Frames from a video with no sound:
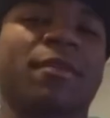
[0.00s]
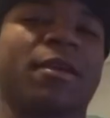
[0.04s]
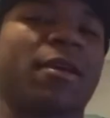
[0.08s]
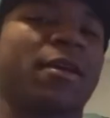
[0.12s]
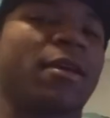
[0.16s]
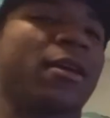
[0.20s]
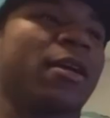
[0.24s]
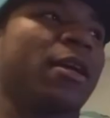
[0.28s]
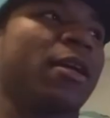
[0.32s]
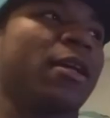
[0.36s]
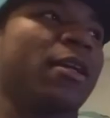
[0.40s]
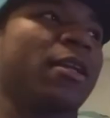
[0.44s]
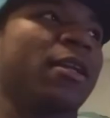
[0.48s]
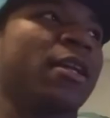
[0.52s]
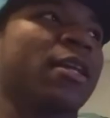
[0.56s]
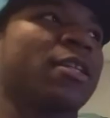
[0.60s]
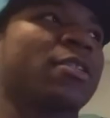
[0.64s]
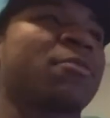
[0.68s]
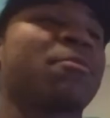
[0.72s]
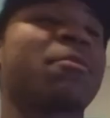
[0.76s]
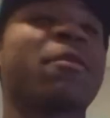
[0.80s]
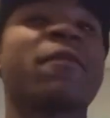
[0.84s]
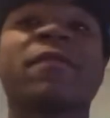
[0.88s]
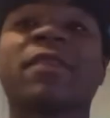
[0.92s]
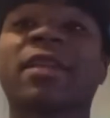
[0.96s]
All right,
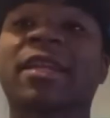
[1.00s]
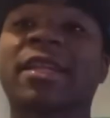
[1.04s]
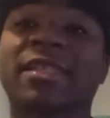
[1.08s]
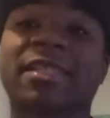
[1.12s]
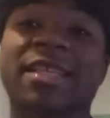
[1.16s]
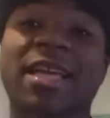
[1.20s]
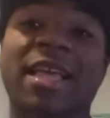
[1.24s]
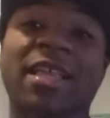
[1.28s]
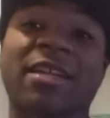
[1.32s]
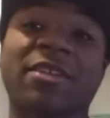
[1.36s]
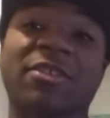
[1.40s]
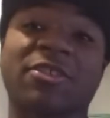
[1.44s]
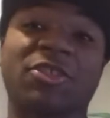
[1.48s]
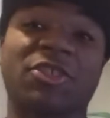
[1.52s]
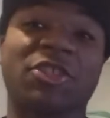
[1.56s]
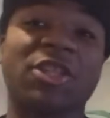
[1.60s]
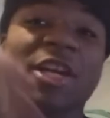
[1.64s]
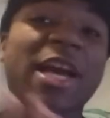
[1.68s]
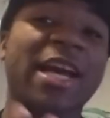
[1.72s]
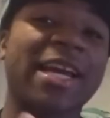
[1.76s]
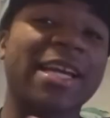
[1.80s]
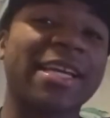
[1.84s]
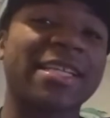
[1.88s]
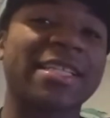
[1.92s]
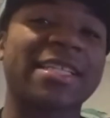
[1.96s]
next we're moving into Skylanders
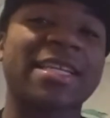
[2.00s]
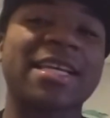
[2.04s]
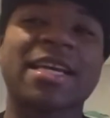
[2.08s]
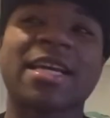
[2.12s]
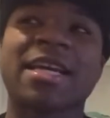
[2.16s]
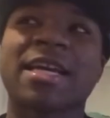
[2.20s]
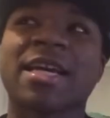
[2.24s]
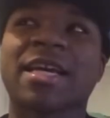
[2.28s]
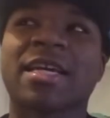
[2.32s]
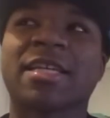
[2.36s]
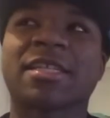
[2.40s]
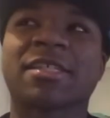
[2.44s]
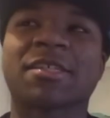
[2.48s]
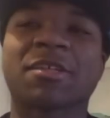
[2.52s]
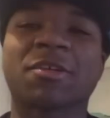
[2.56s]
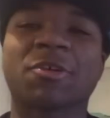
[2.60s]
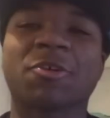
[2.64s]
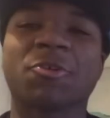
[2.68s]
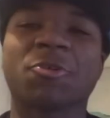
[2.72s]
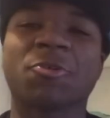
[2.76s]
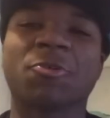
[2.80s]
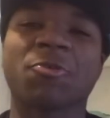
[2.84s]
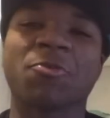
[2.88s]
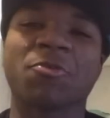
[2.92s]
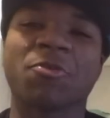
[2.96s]
Giants.
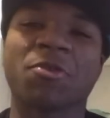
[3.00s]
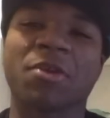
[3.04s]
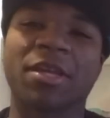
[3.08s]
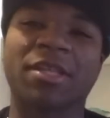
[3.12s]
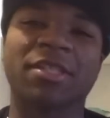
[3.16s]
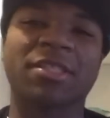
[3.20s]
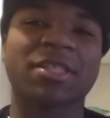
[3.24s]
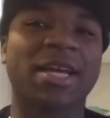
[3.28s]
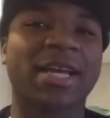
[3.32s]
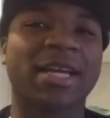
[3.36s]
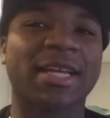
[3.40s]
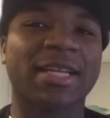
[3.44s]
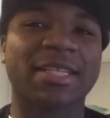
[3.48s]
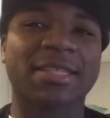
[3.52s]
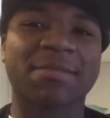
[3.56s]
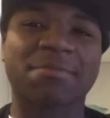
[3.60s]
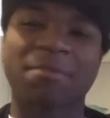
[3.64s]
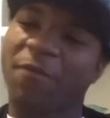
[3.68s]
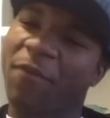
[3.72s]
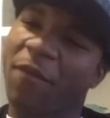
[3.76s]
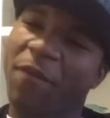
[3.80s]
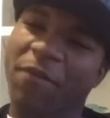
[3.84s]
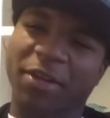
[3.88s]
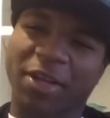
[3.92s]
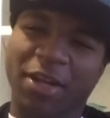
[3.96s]
So in Giants,
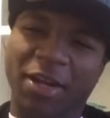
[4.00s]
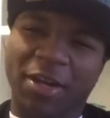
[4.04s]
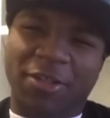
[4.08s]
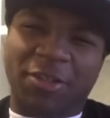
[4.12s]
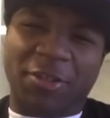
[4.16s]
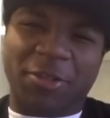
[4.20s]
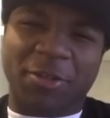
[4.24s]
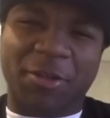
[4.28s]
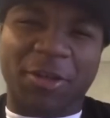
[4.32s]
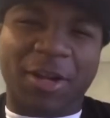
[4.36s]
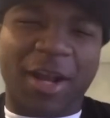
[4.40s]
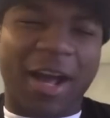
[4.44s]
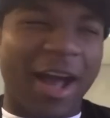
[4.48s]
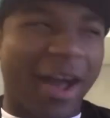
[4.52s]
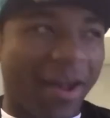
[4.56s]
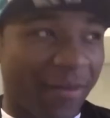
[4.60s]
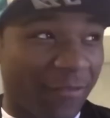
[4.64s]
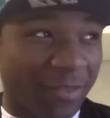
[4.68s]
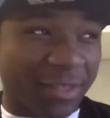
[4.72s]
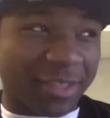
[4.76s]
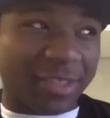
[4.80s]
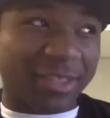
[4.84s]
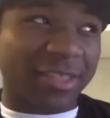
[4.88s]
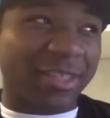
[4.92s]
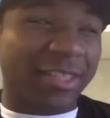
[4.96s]
my favorite character,
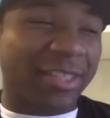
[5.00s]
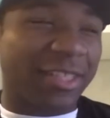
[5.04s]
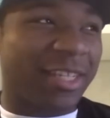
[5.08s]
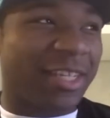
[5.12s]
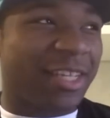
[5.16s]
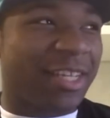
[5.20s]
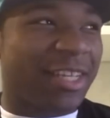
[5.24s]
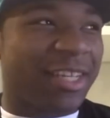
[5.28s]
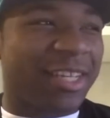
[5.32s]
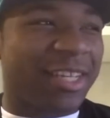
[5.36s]
obviously,